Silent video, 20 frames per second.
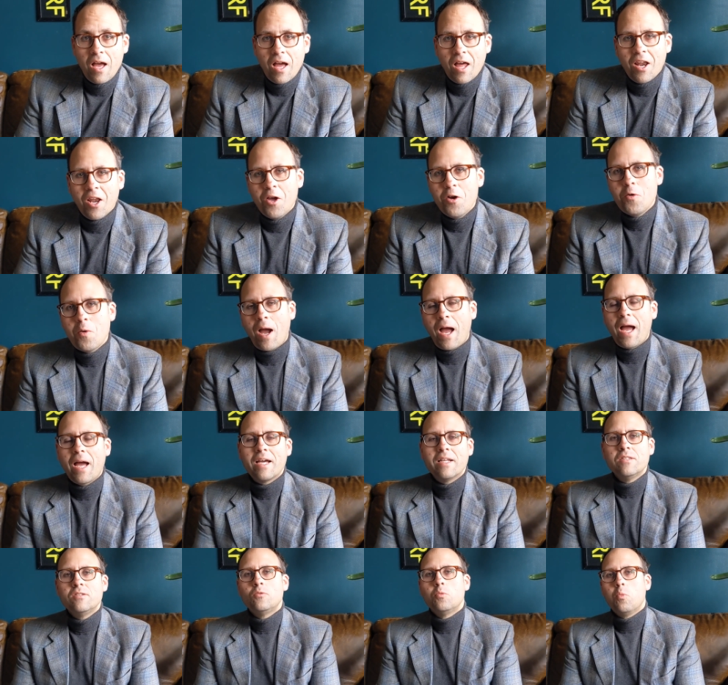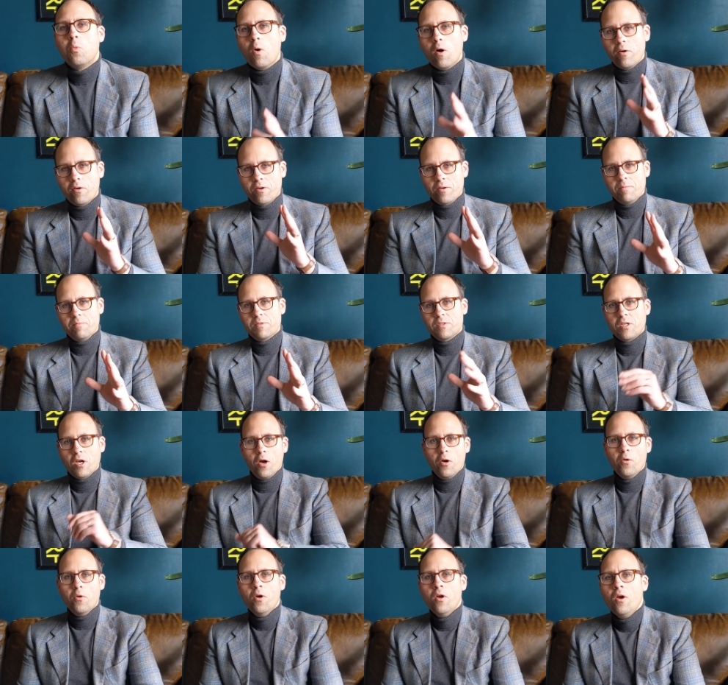Hello and welcome.
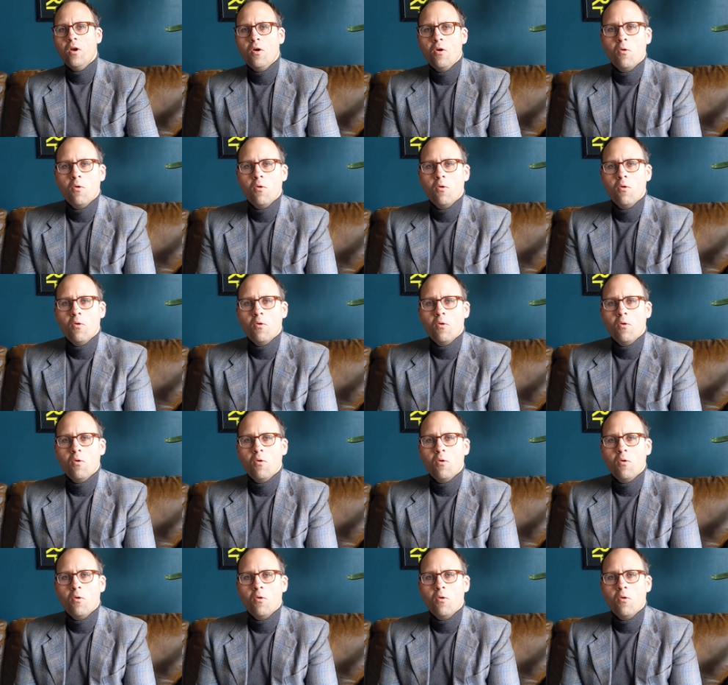So,